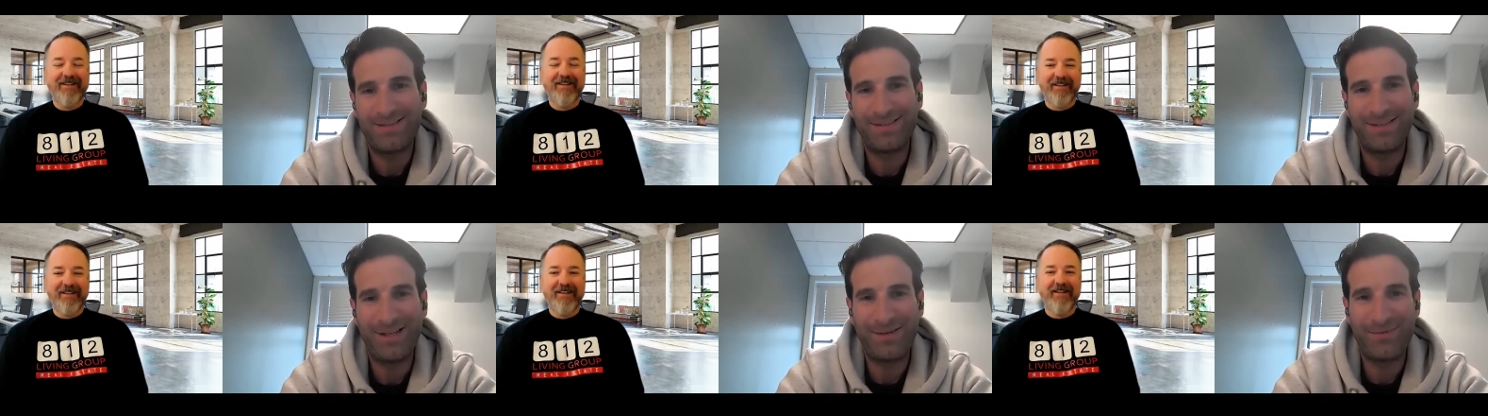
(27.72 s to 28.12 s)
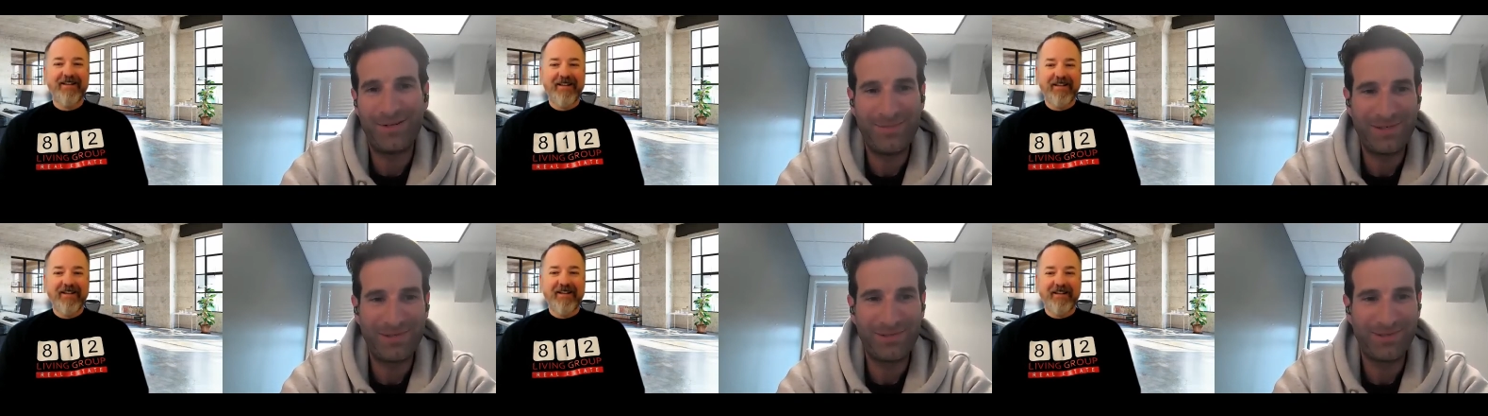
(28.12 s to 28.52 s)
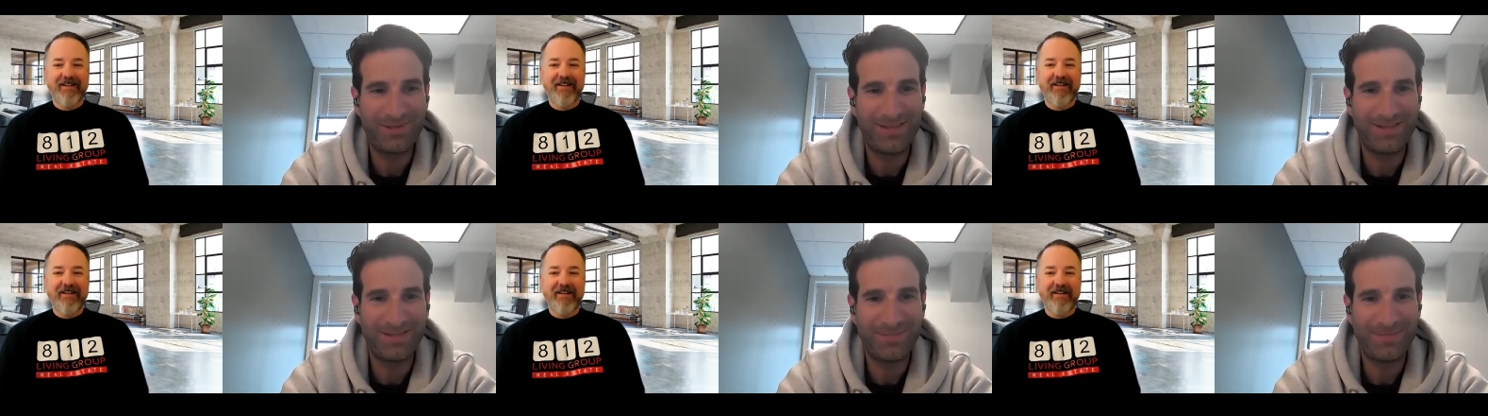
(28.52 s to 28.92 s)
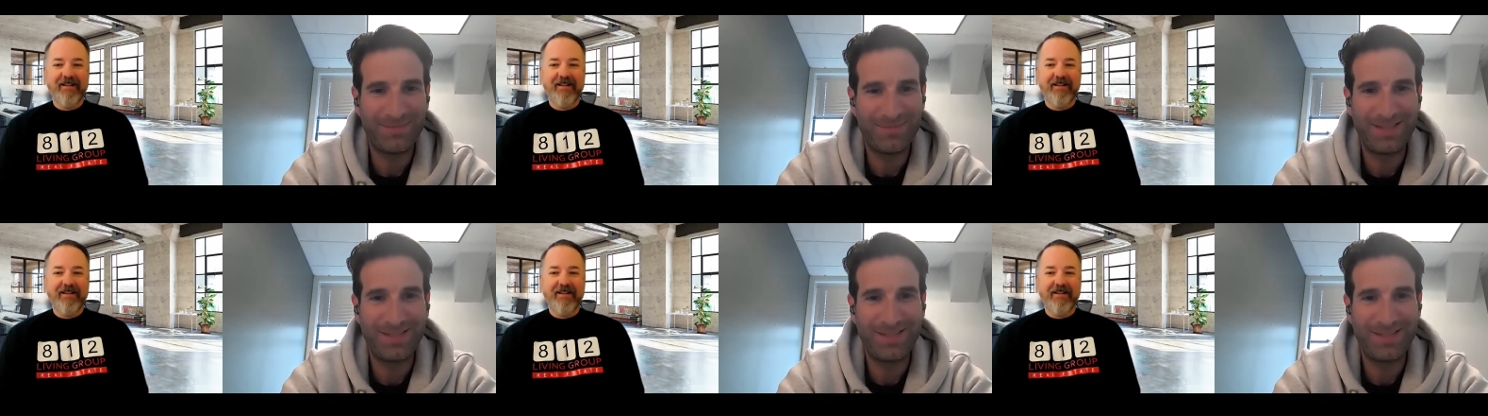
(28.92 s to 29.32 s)
Speaker 1: I want to make sure that
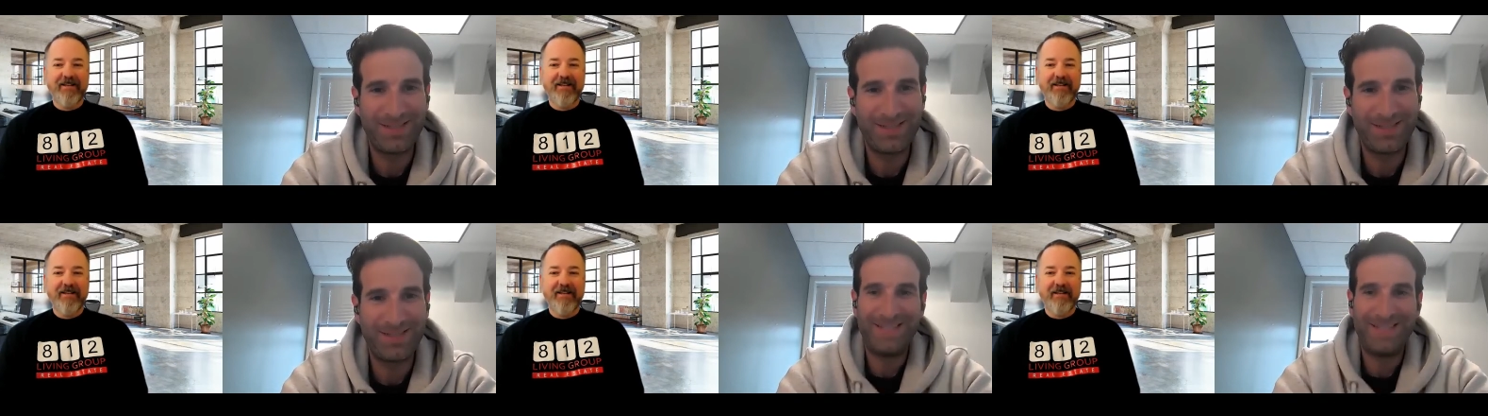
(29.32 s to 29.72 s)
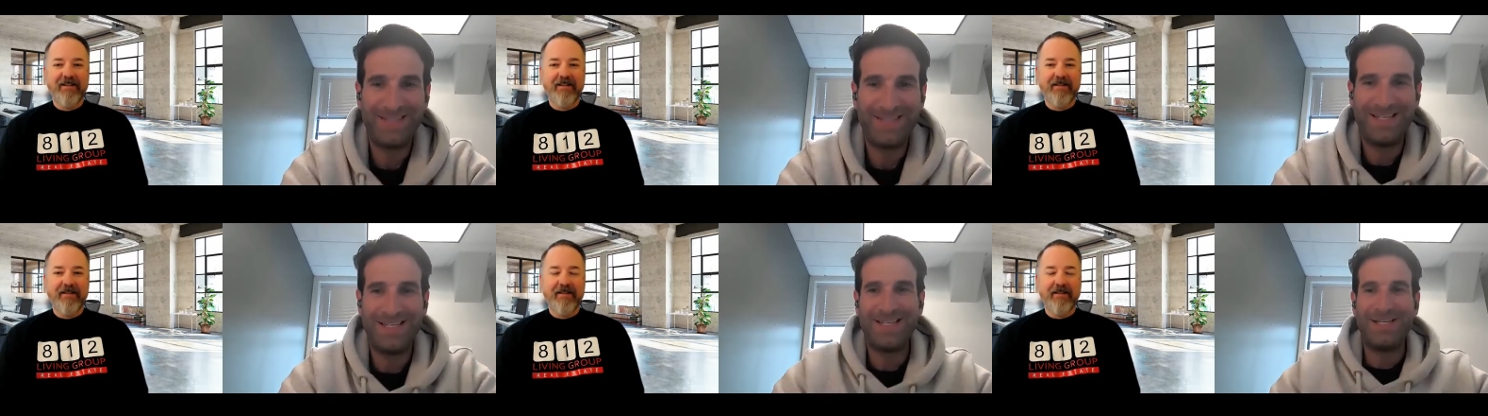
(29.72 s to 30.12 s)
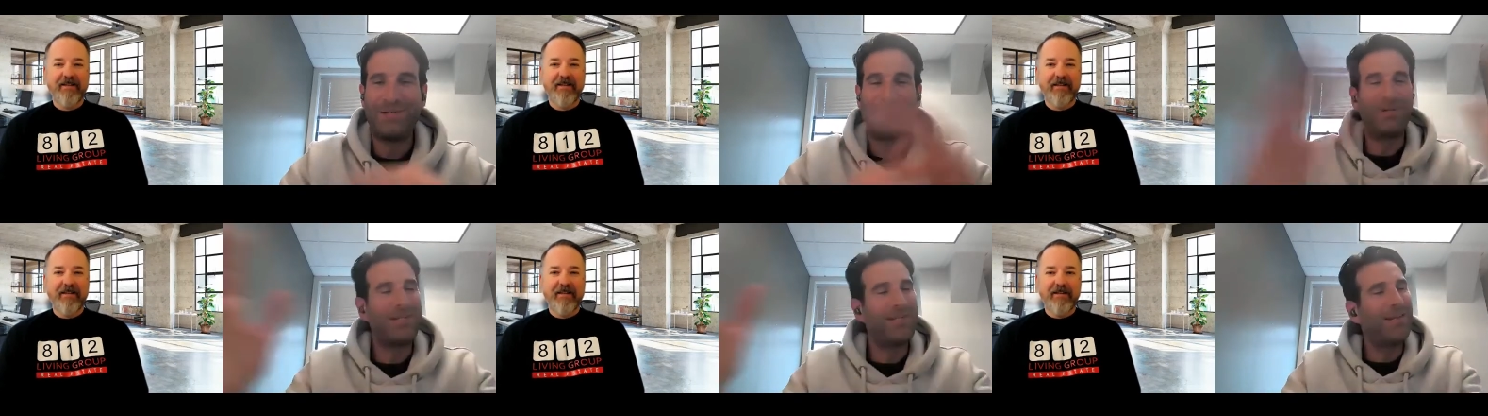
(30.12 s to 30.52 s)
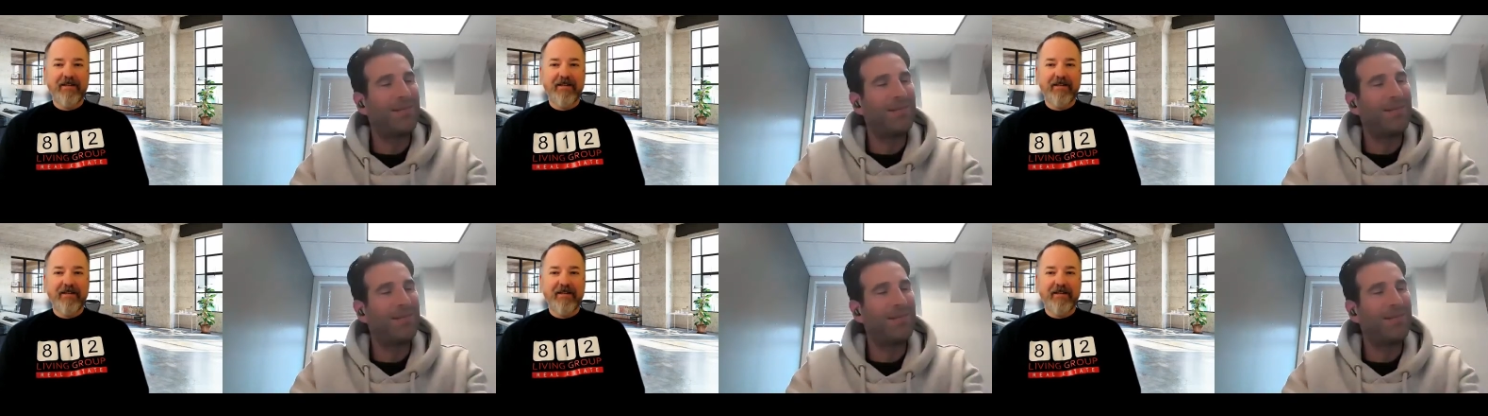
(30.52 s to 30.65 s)
we uh, reach out to as